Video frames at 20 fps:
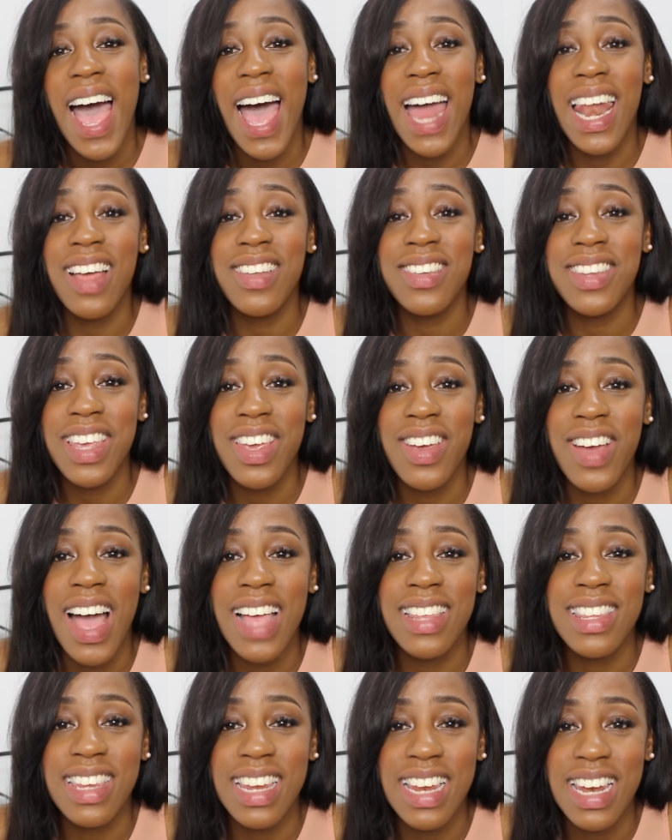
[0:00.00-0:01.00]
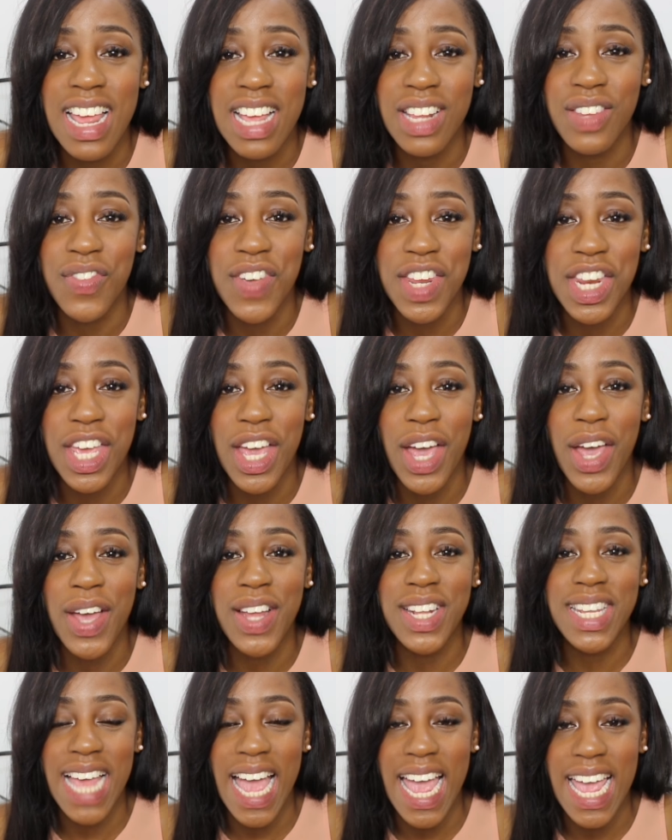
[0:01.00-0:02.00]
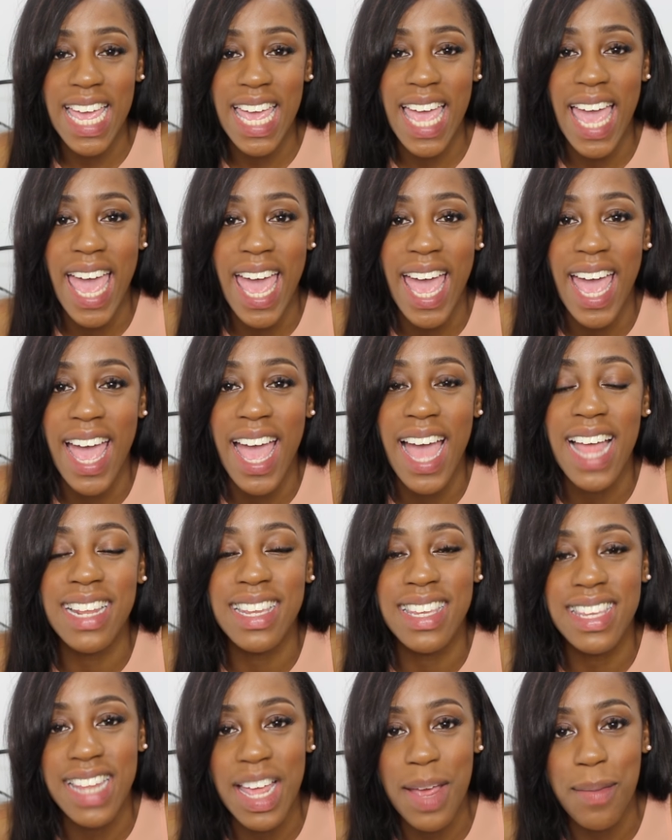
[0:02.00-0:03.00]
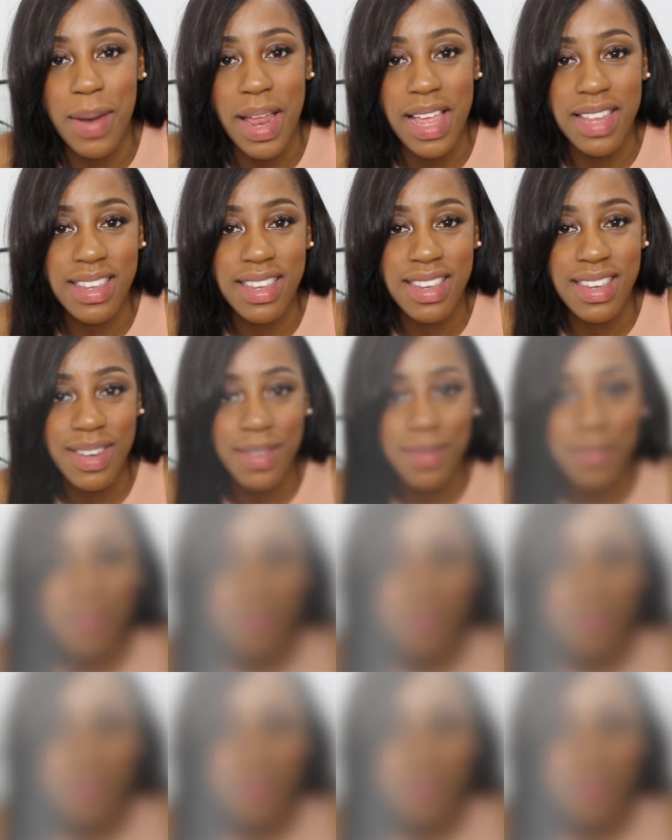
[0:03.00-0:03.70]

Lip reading: And I'll see you guys in the next video. Take care and stay blessed.